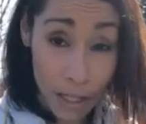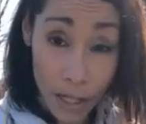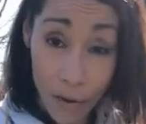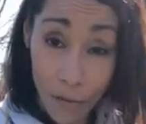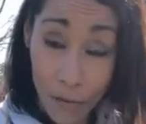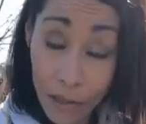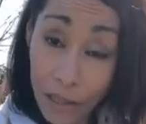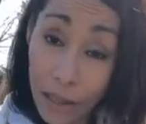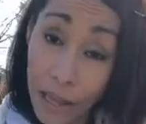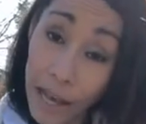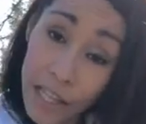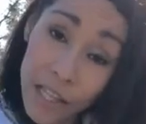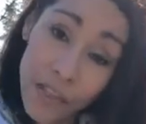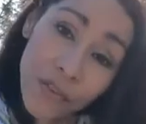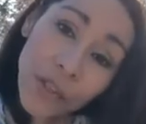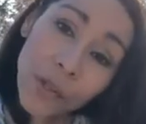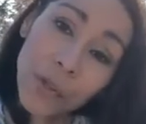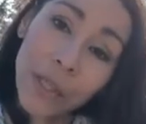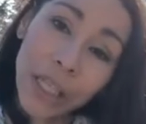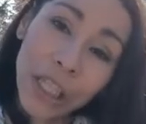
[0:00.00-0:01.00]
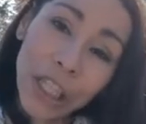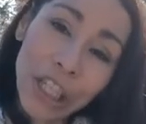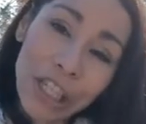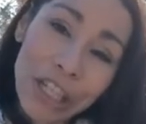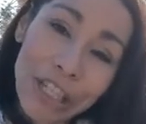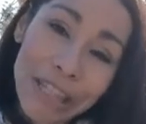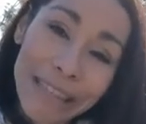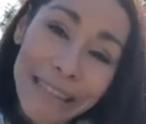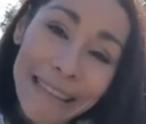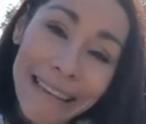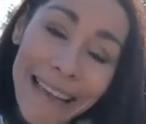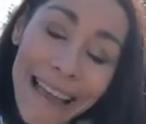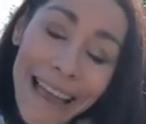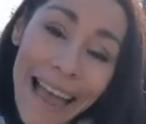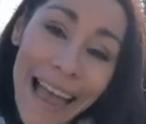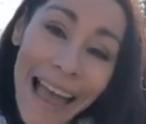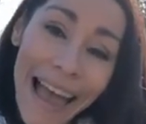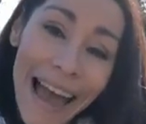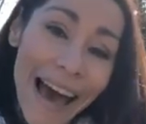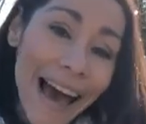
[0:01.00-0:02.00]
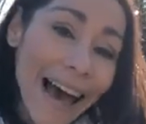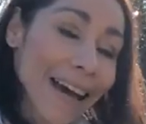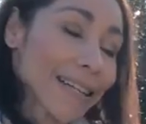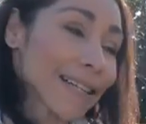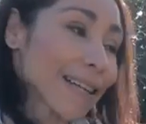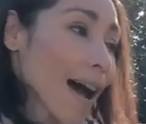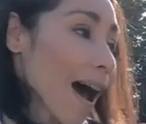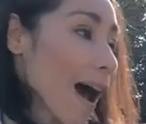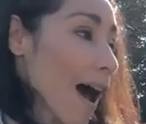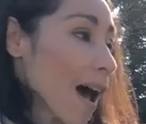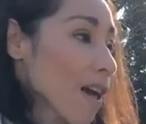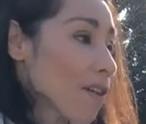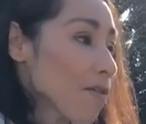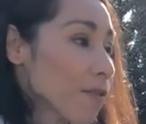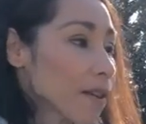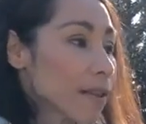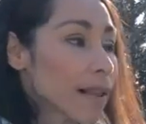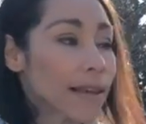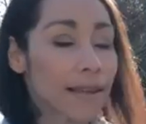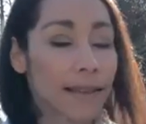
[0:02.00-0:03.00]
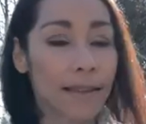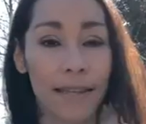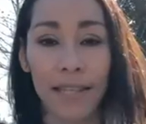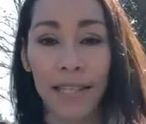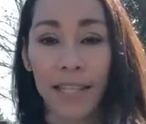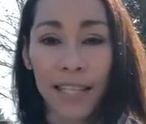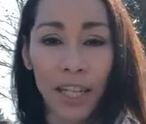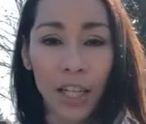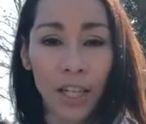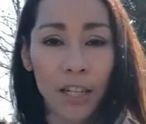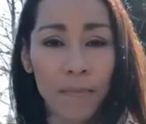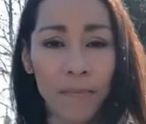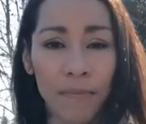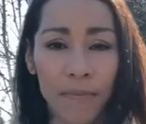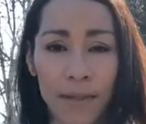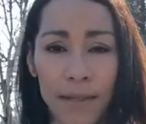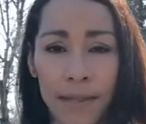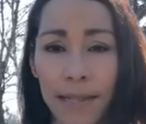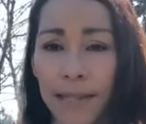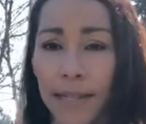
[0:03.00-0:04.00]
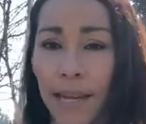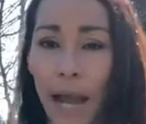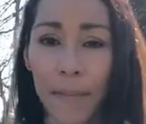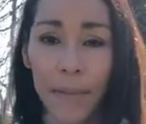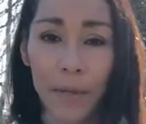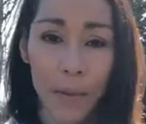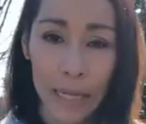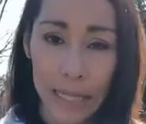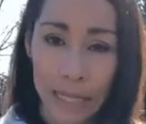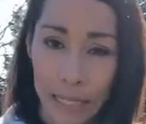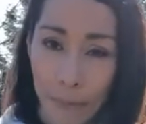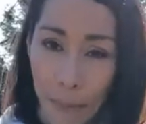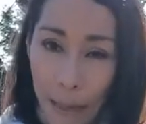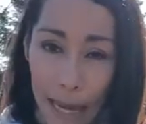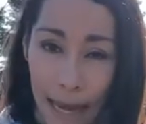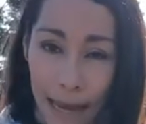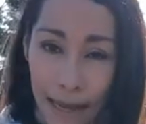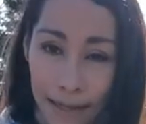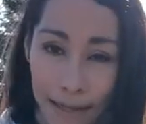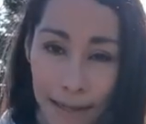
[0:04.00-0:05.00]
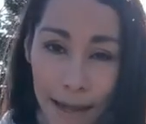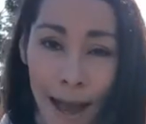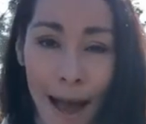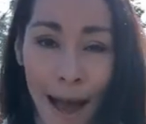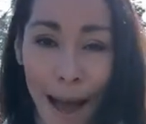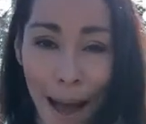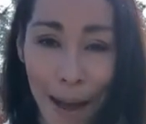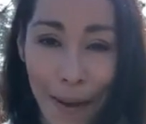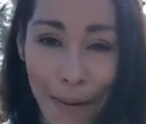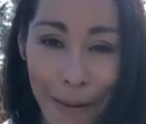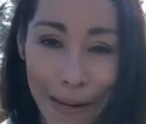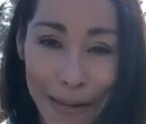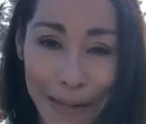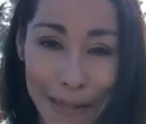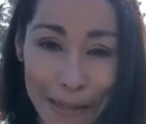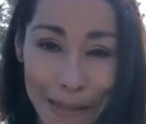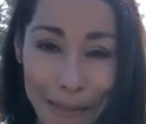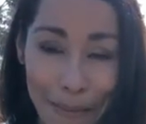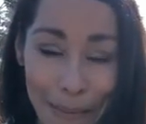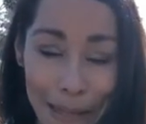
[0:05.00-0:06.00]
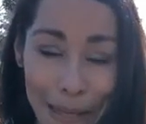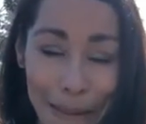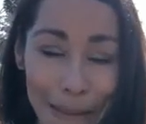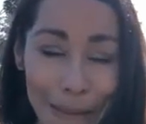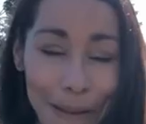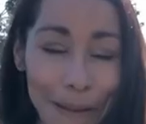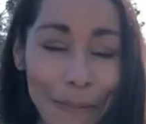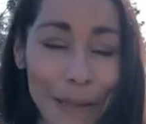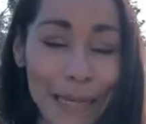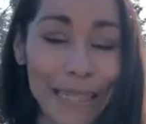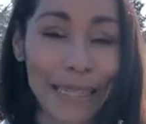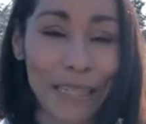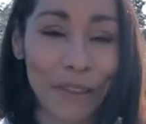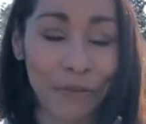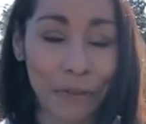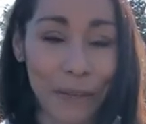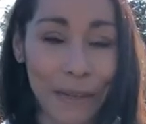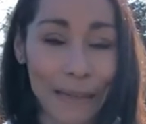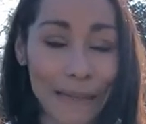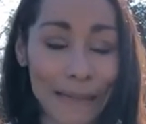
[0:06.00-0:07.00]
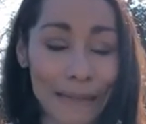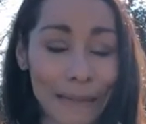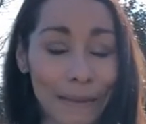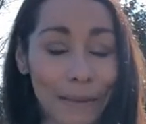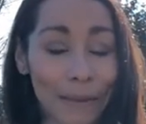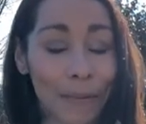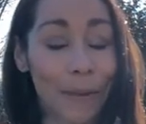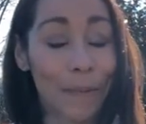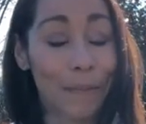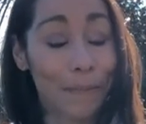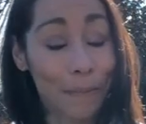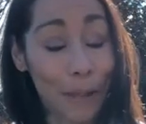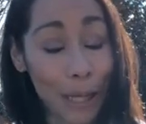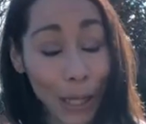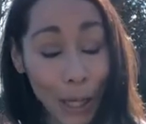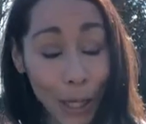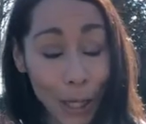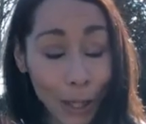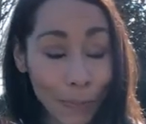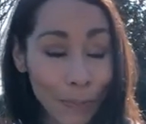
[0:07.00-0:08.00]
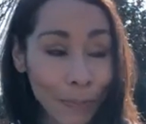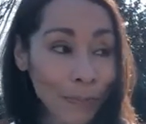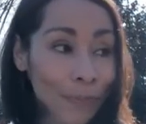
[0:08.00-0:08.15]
over the last few years, and I feel like this year is the time to expand. I want to do something a little bit different, a little bit bigger.